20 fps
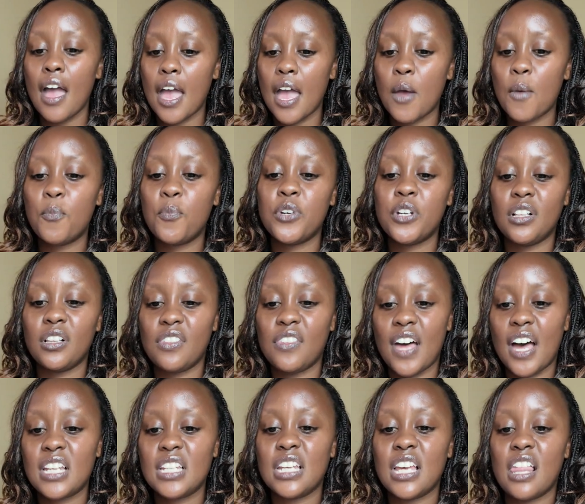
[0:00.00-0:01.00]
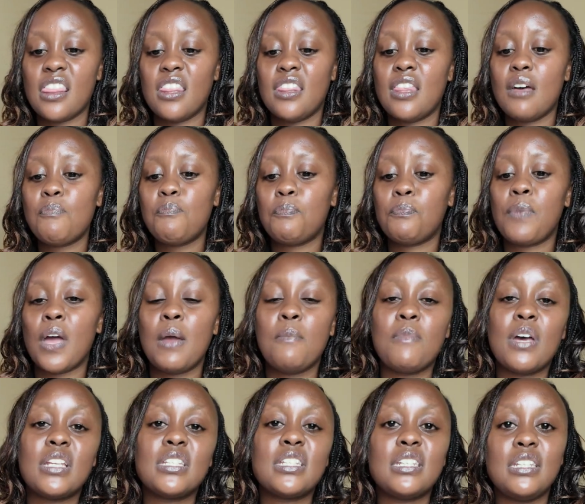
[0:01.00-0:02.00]
April 30th. The
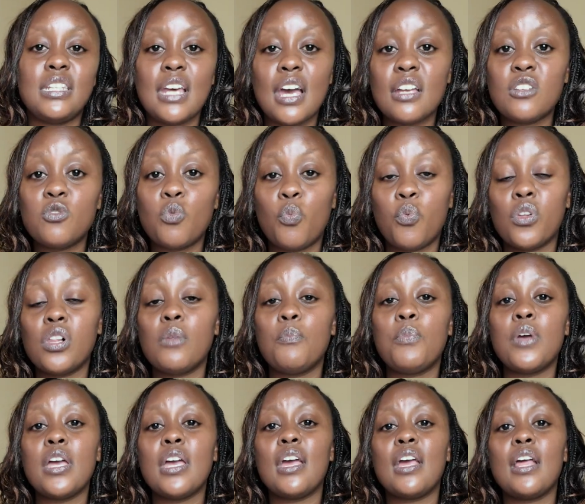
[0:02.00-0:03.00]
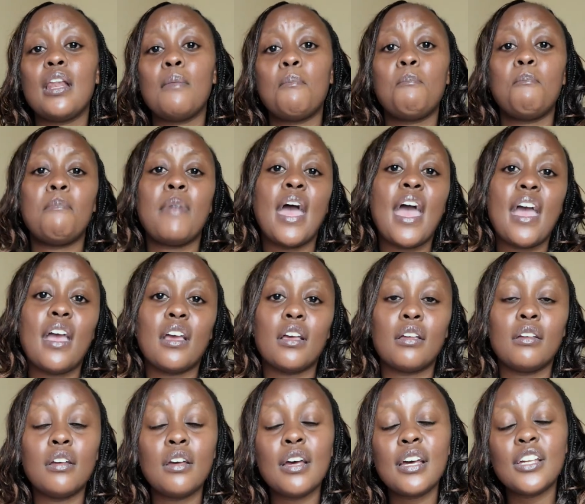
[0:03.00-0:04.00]
payment date will be in
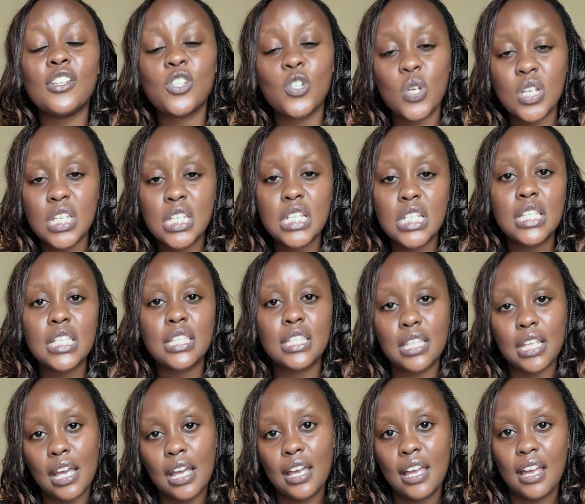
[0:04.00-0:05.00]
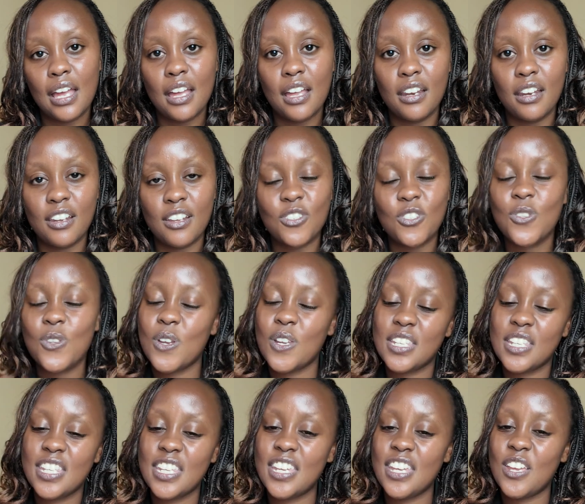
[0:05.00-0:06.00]
May 22nd,
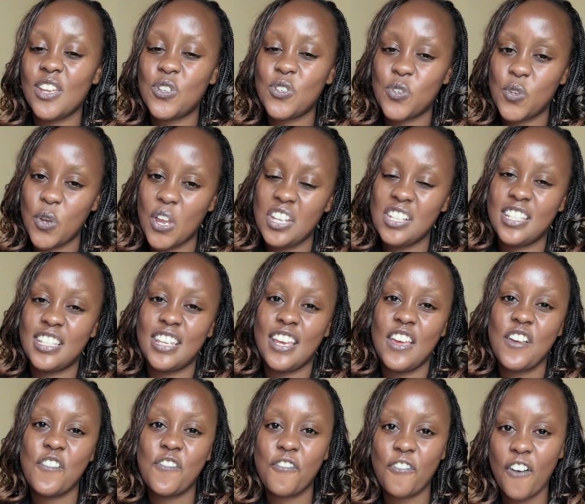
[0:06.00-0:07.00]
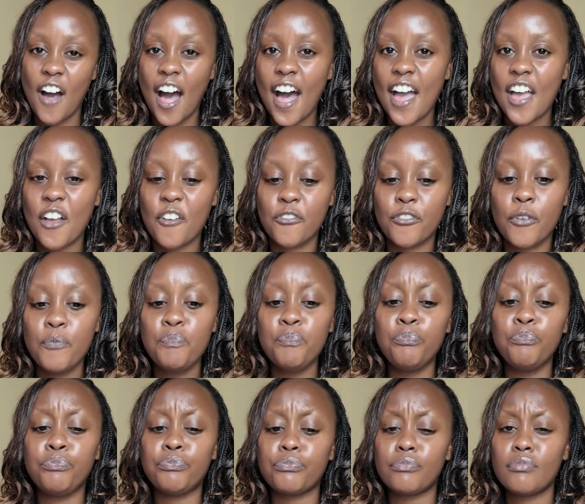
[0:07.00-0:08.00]
2025.
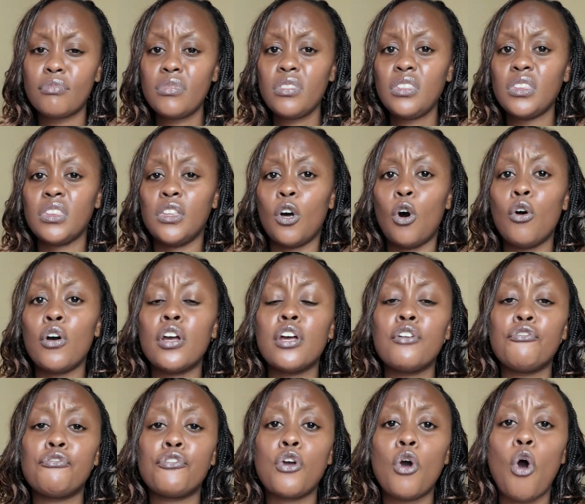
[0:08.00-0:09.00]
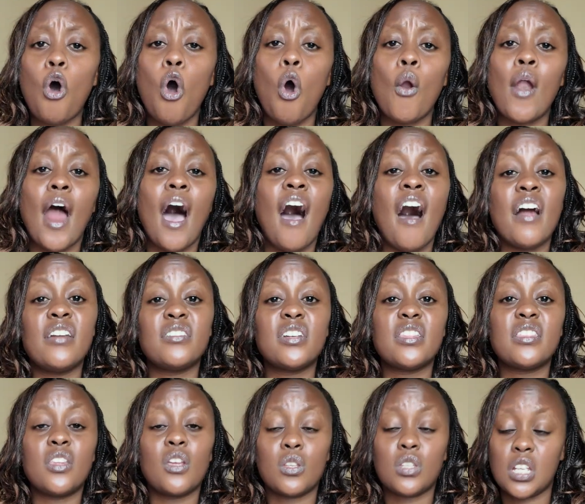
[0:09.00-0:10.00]
Now, if you own
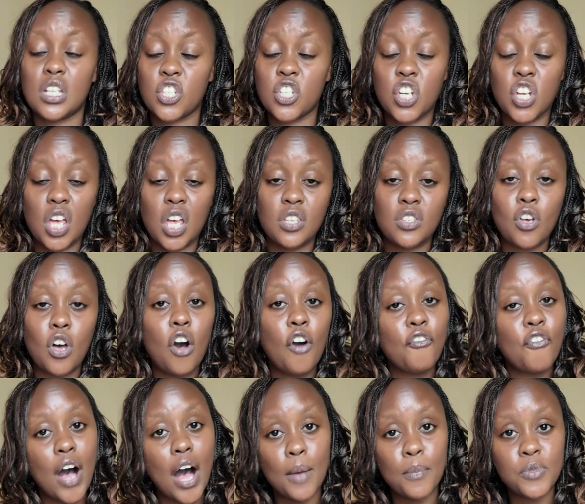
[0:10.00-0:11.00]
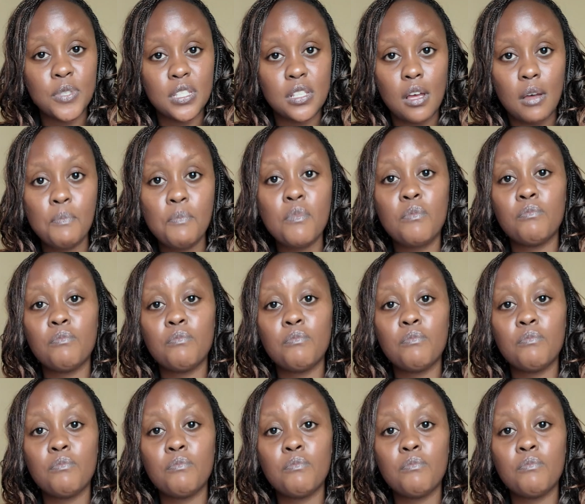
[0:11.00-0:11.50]
100,000 shares of Absa